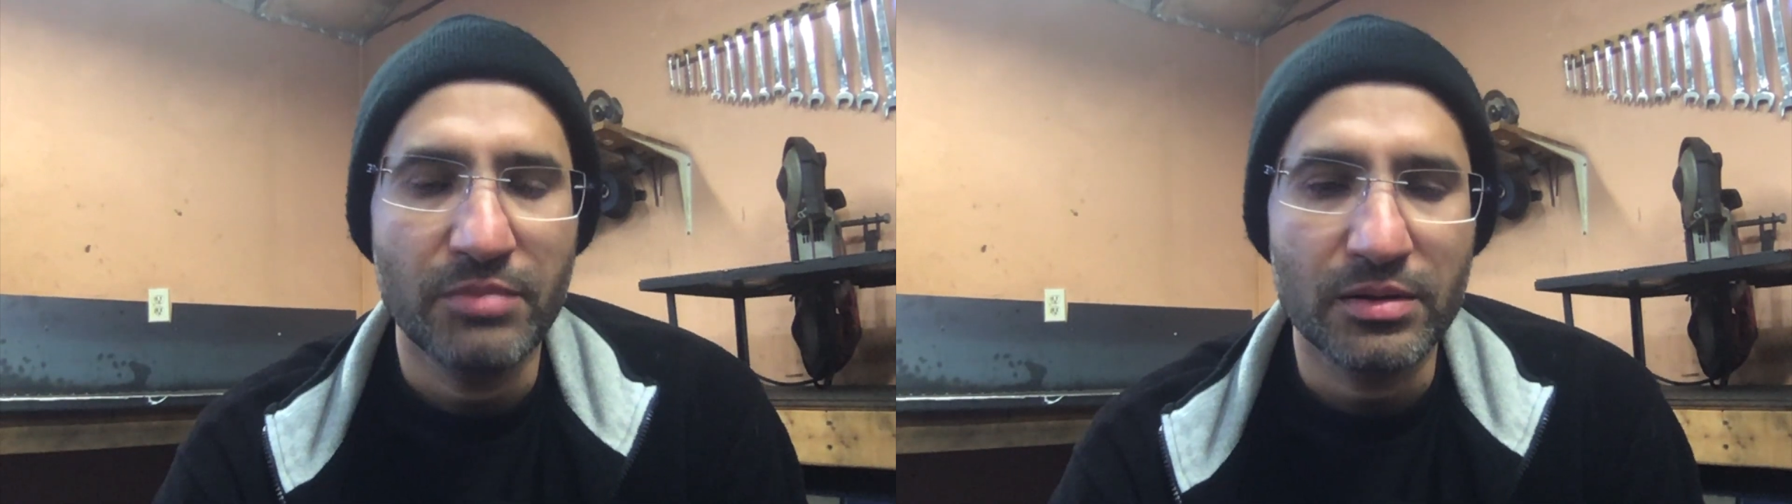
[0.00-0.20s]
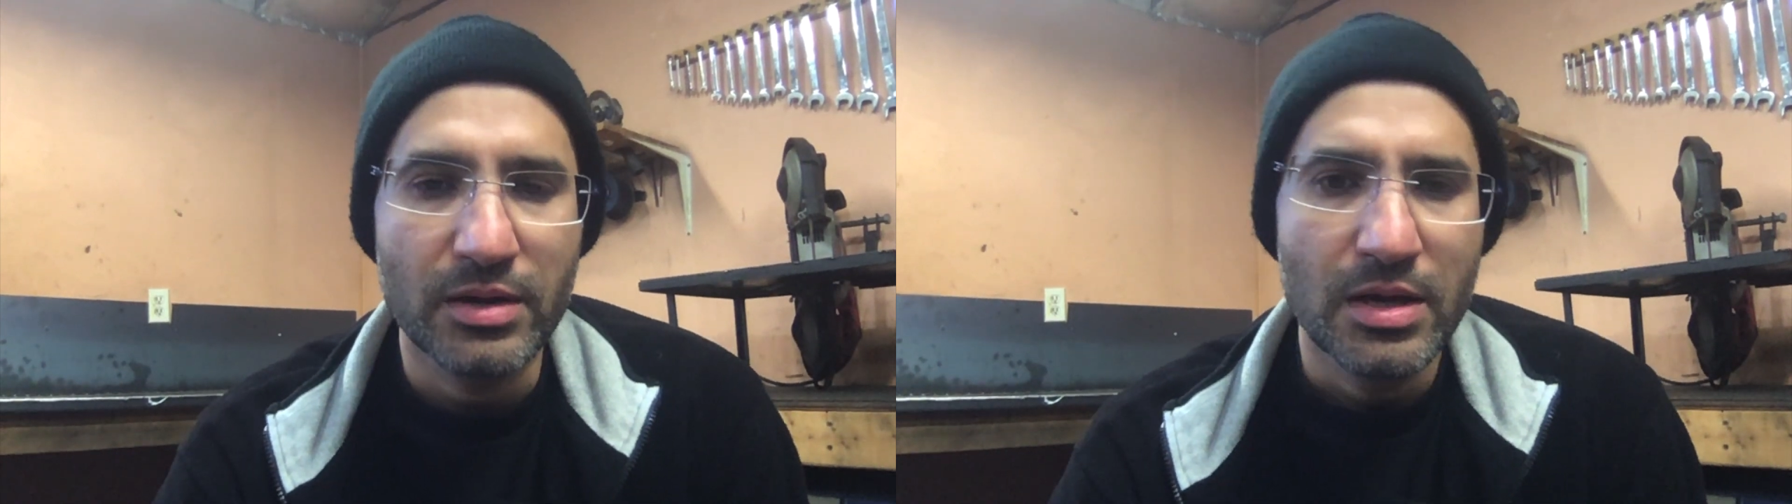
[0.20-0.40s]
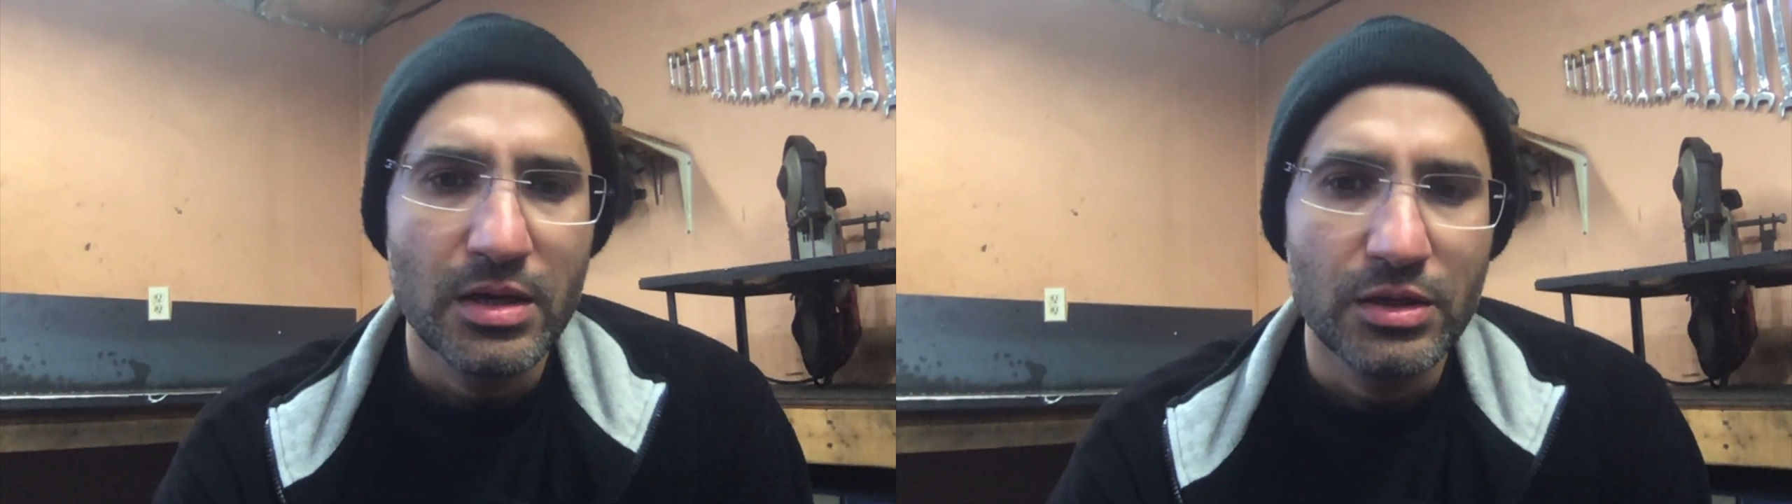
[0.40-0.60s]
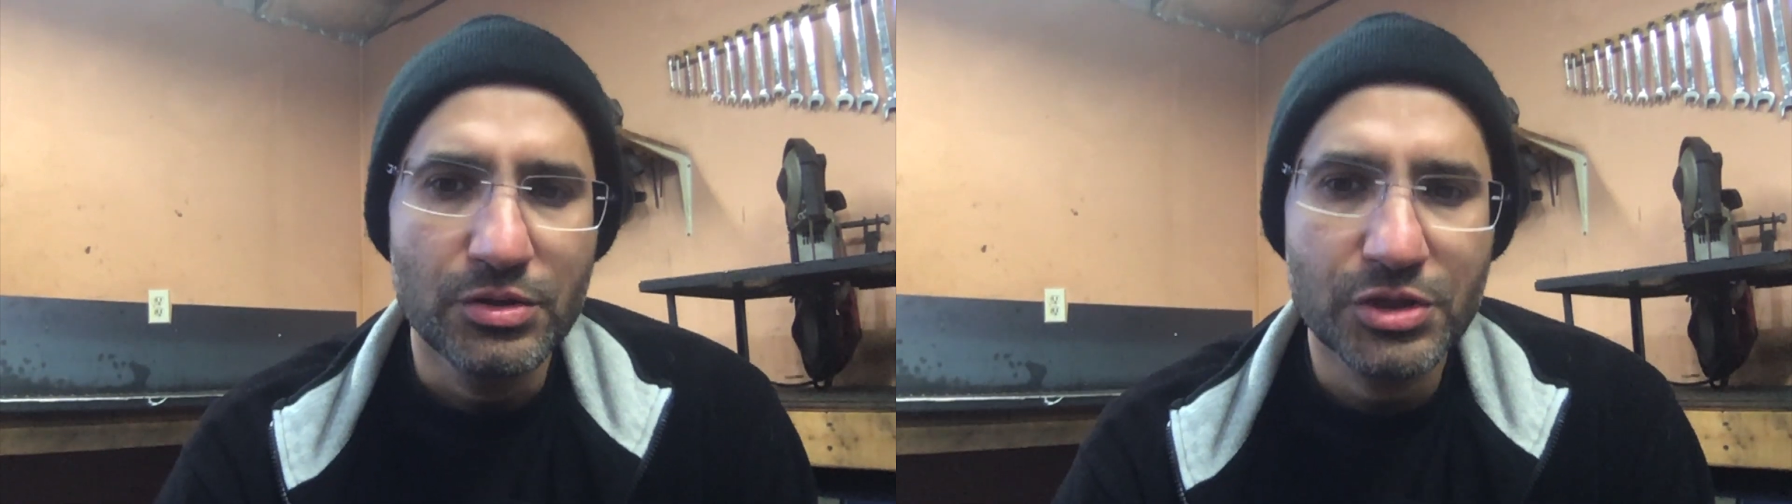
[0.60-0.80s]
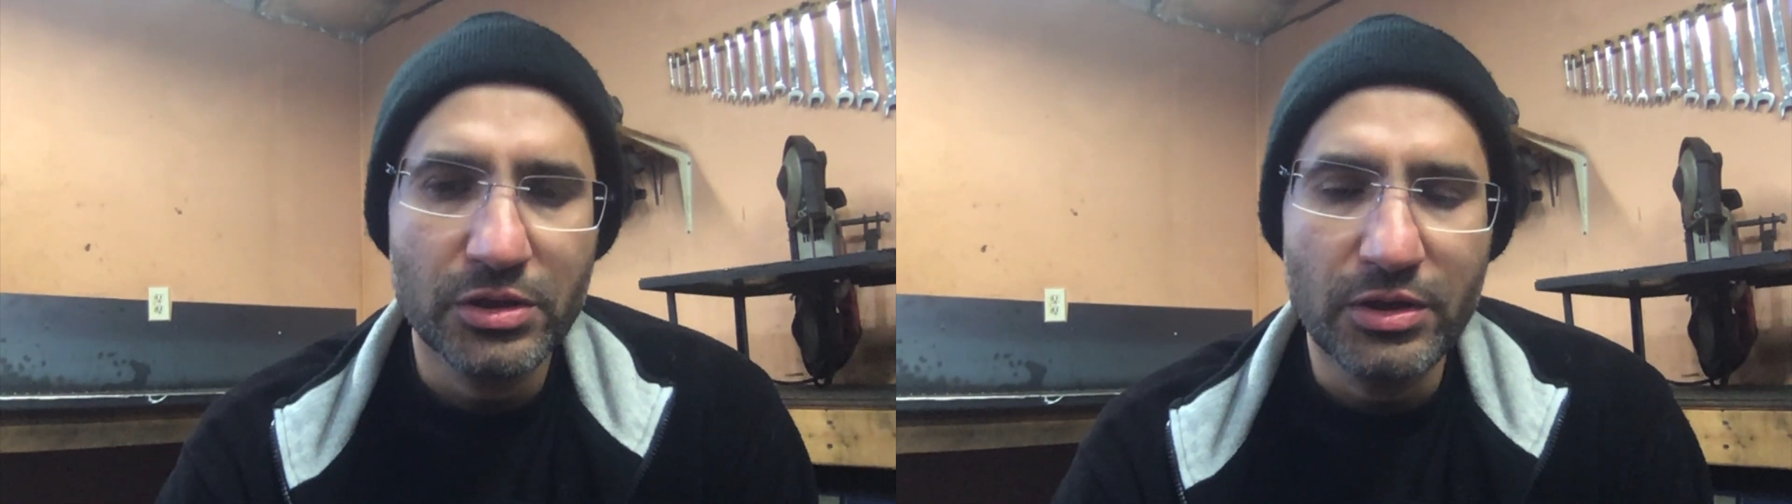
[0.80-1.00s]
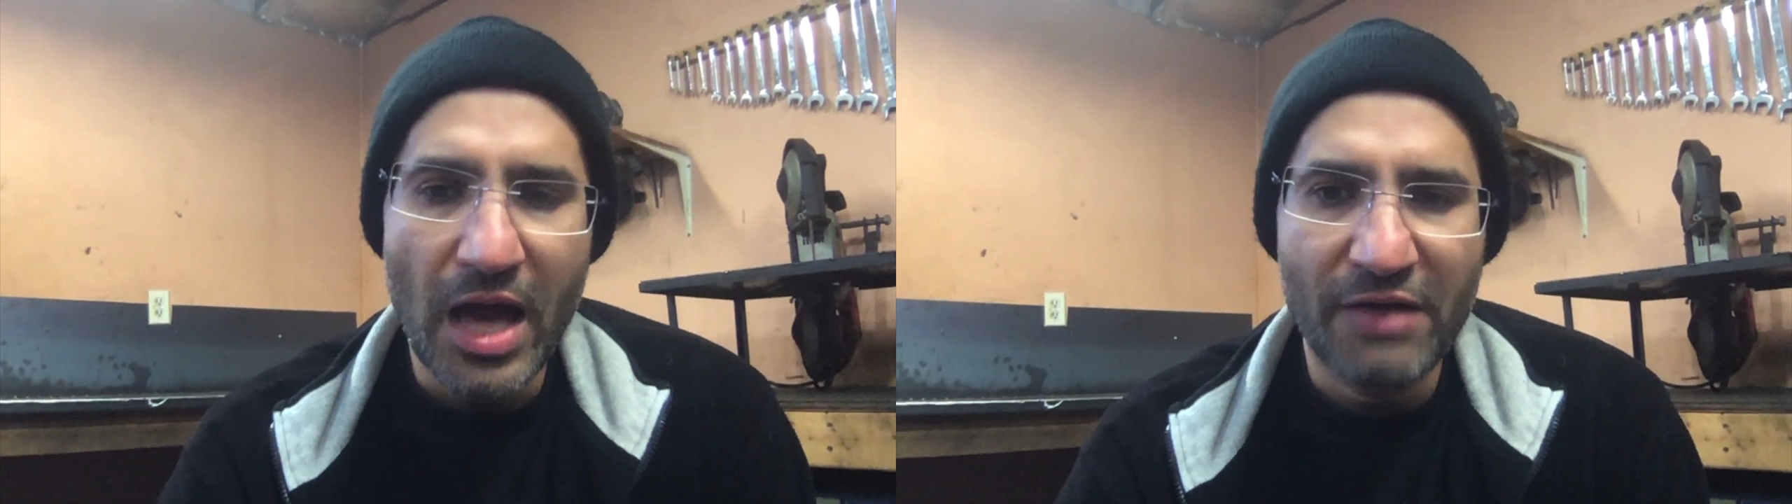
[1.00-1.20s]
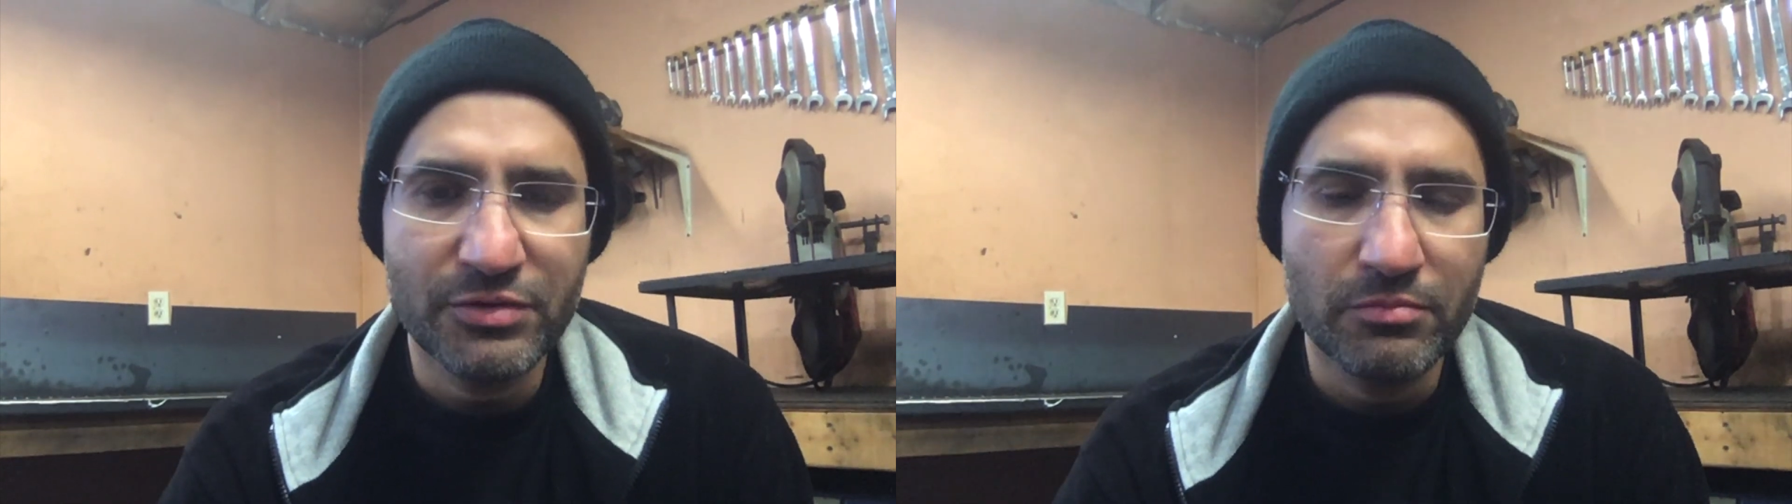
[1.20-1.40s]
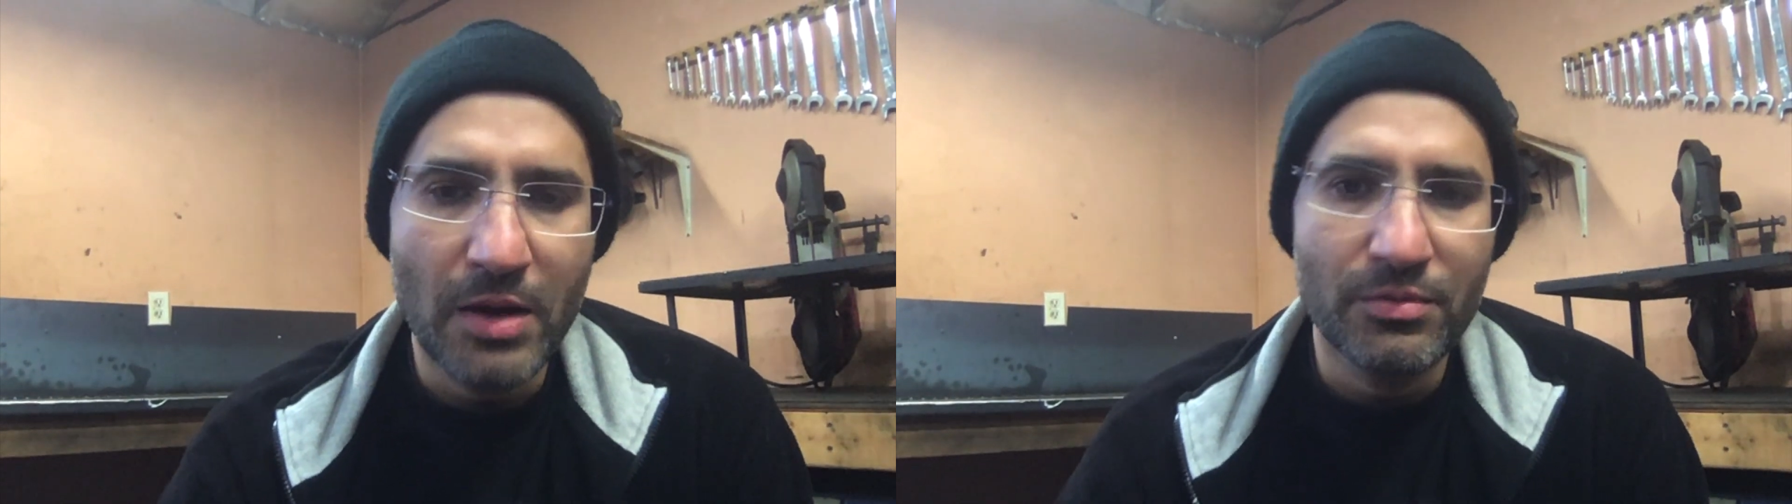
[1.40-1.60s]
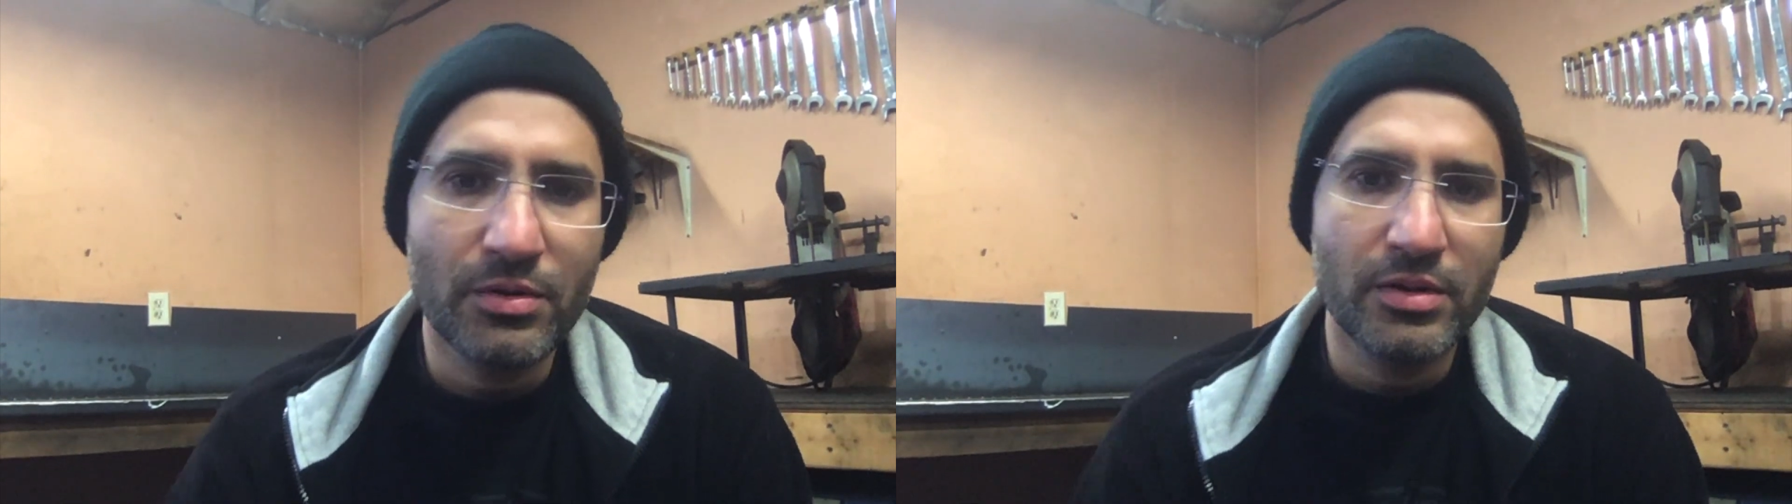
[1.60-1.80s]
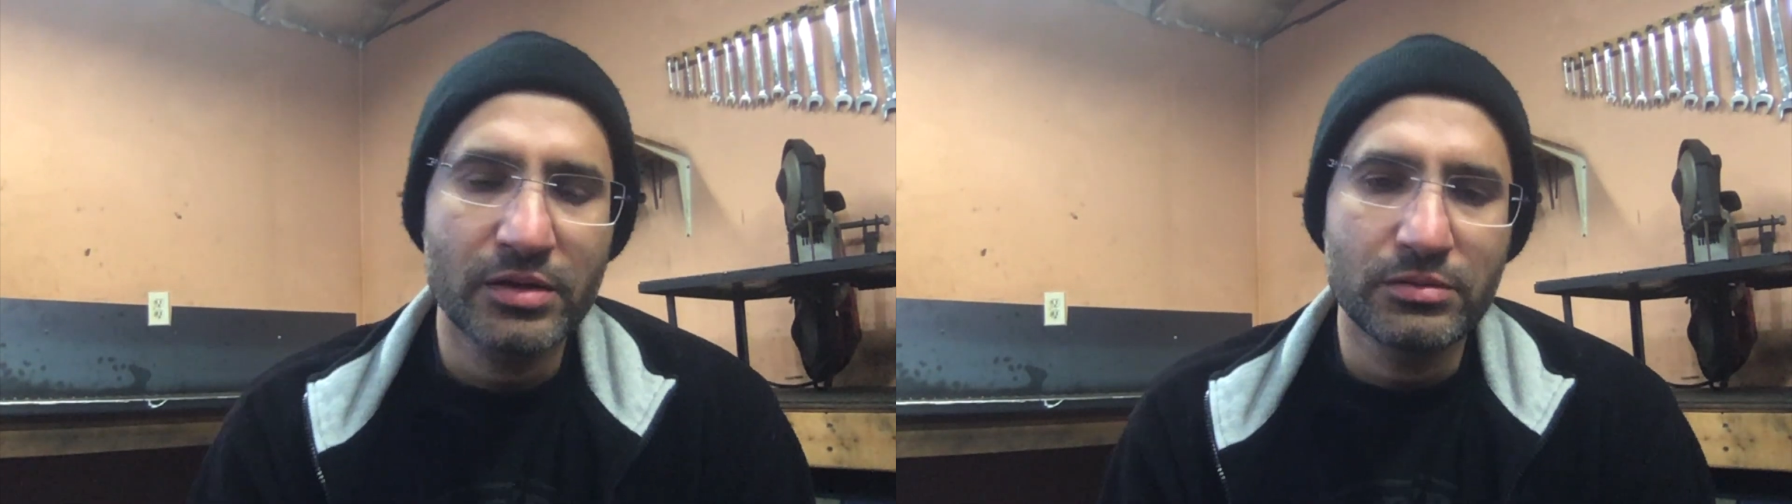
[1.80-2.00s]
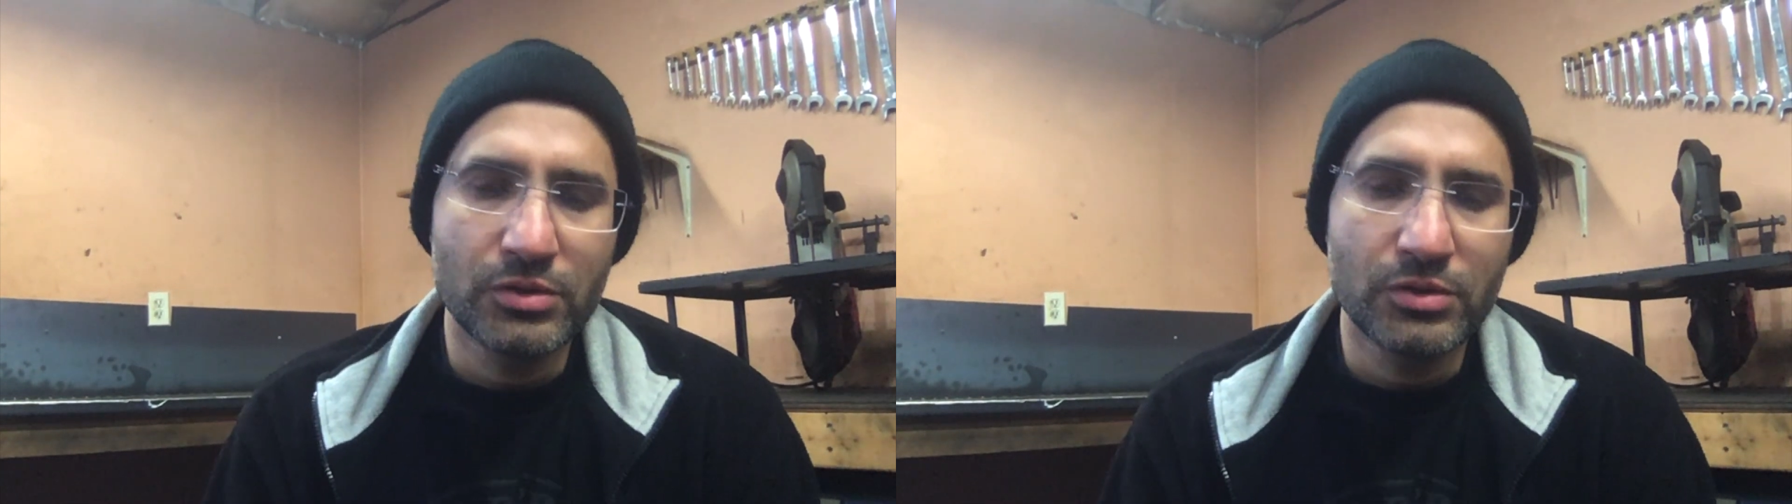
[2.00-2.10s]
But usually you have to remember that